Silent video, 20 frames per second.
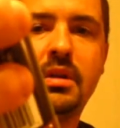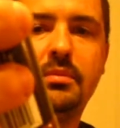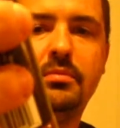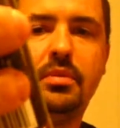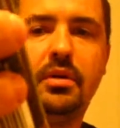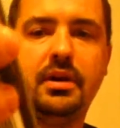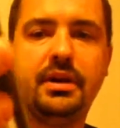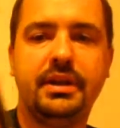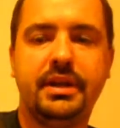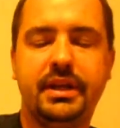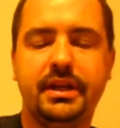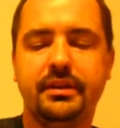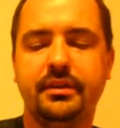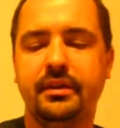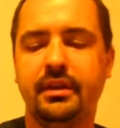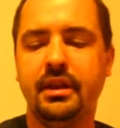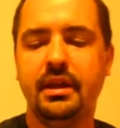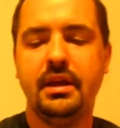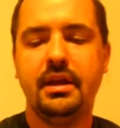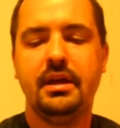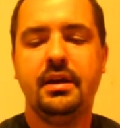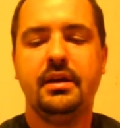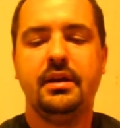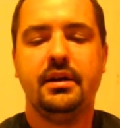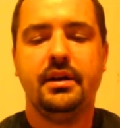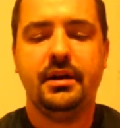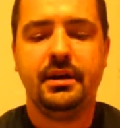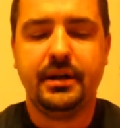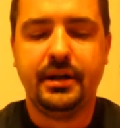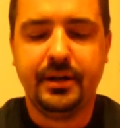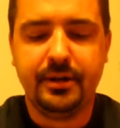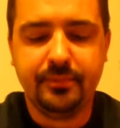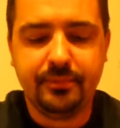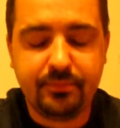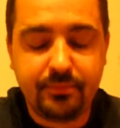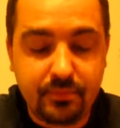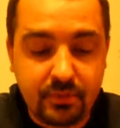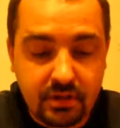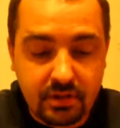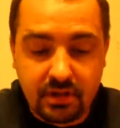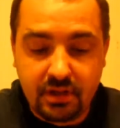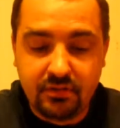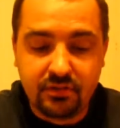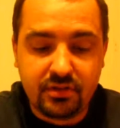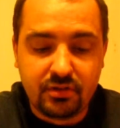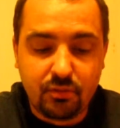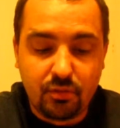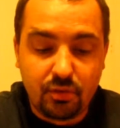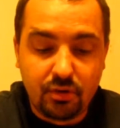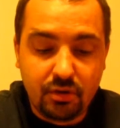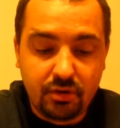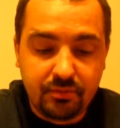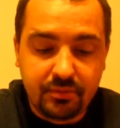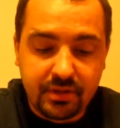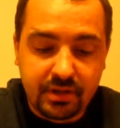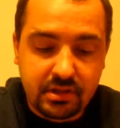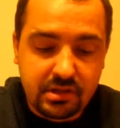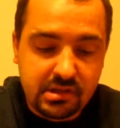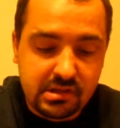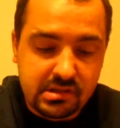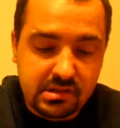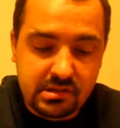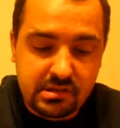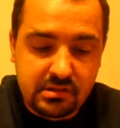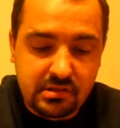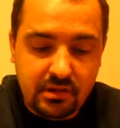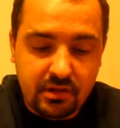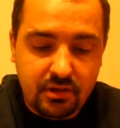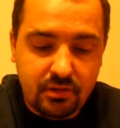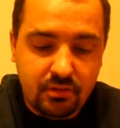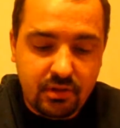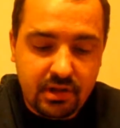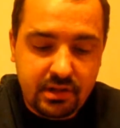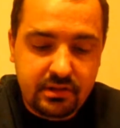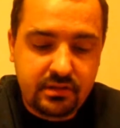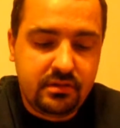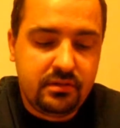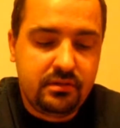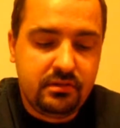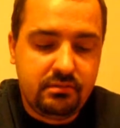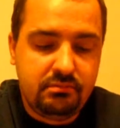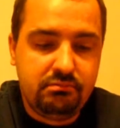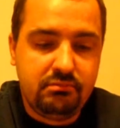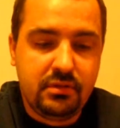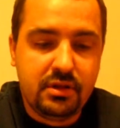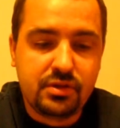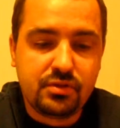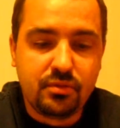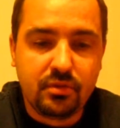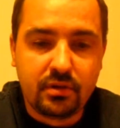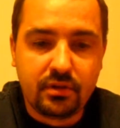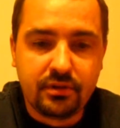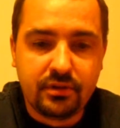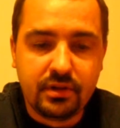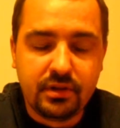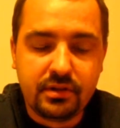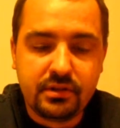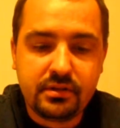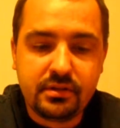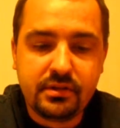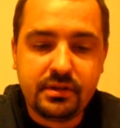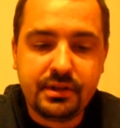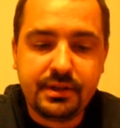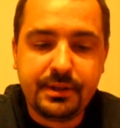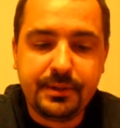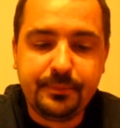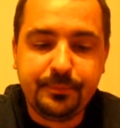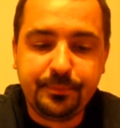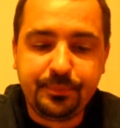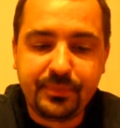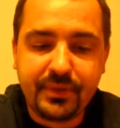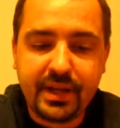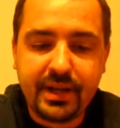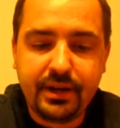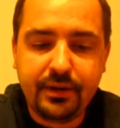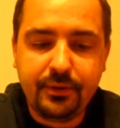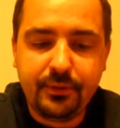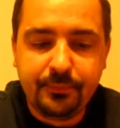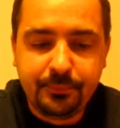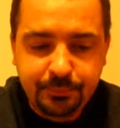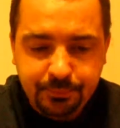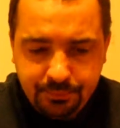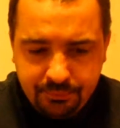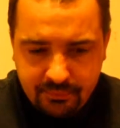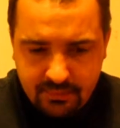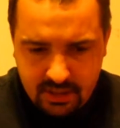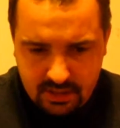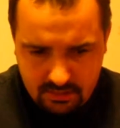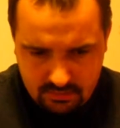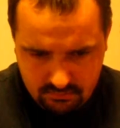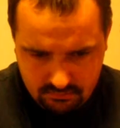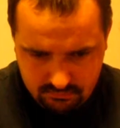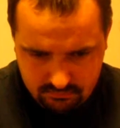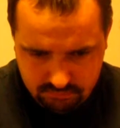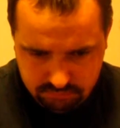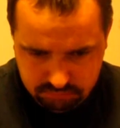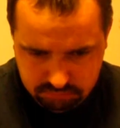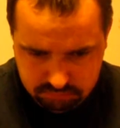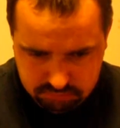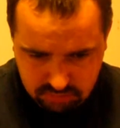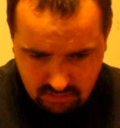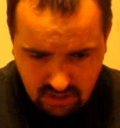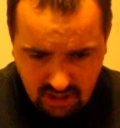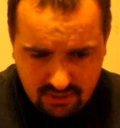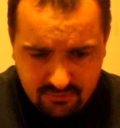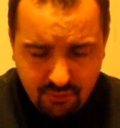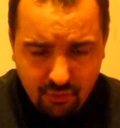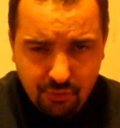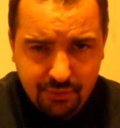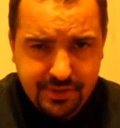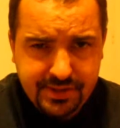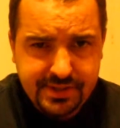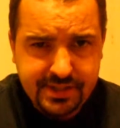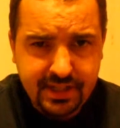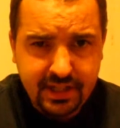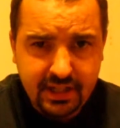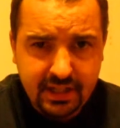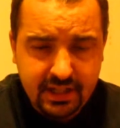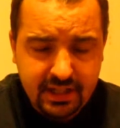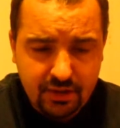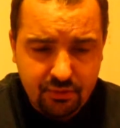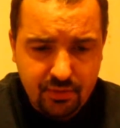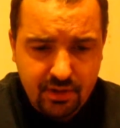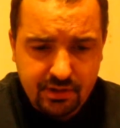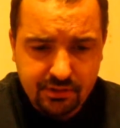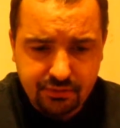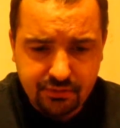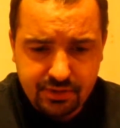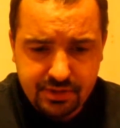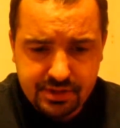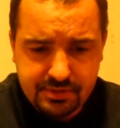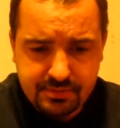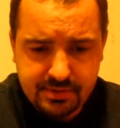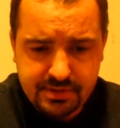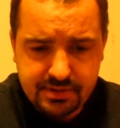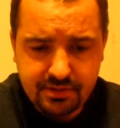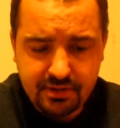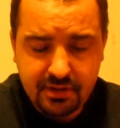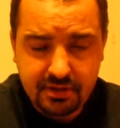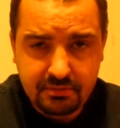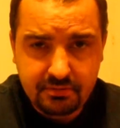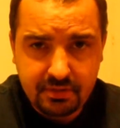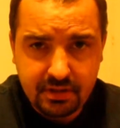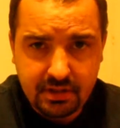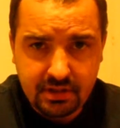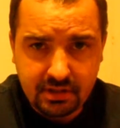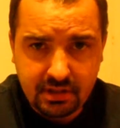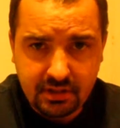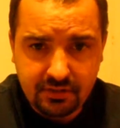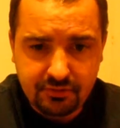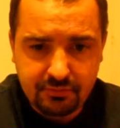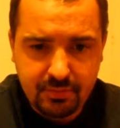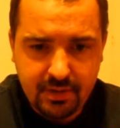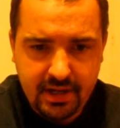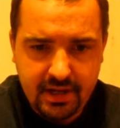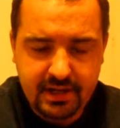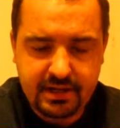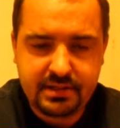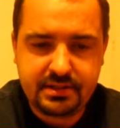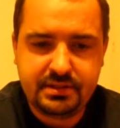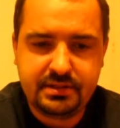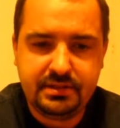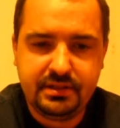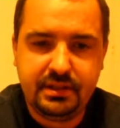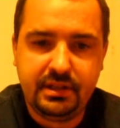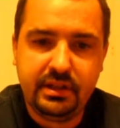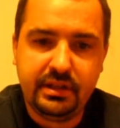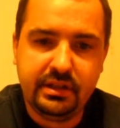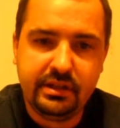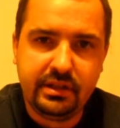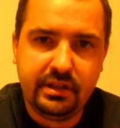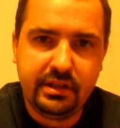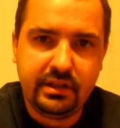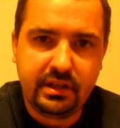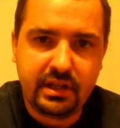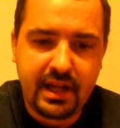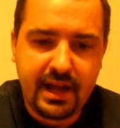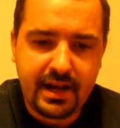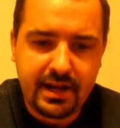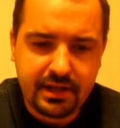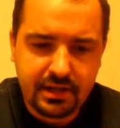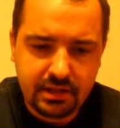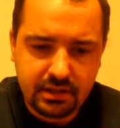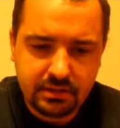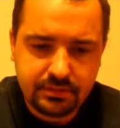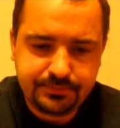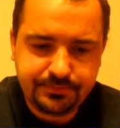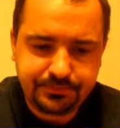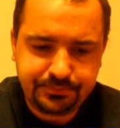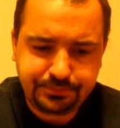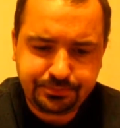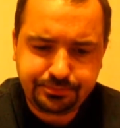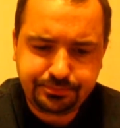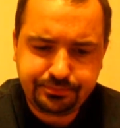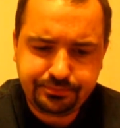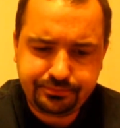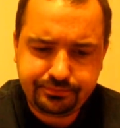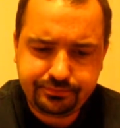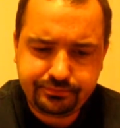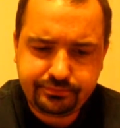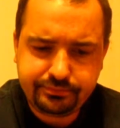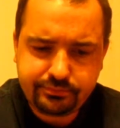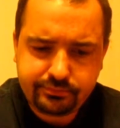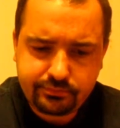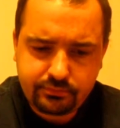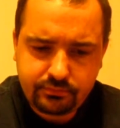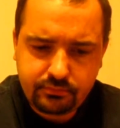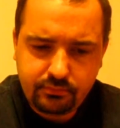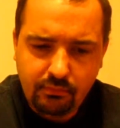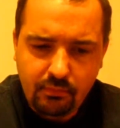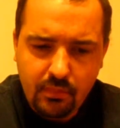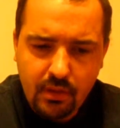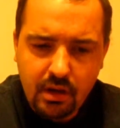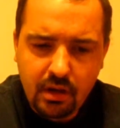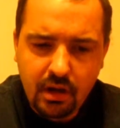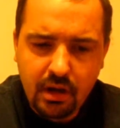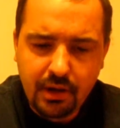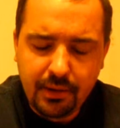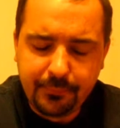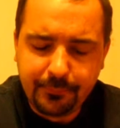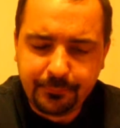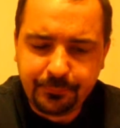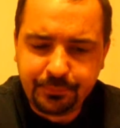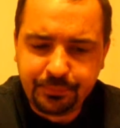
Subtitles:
Pine Ale, give it a whirl, because you know what, it's worth it. Now, I've only seen it around Christmas time in gift packs in Canada. I